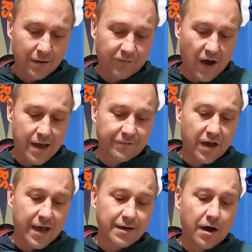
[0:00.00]

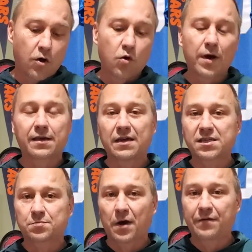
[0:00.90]
5-0
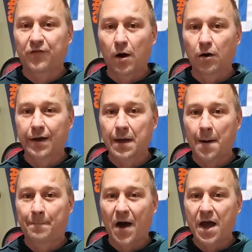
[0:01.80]
against spread following
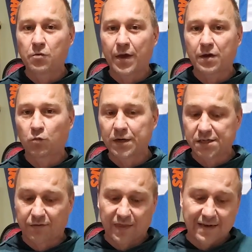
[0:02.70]
a bye week,
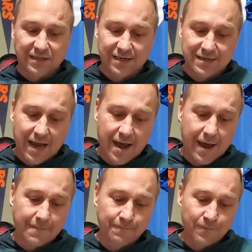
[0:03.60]
which they just had.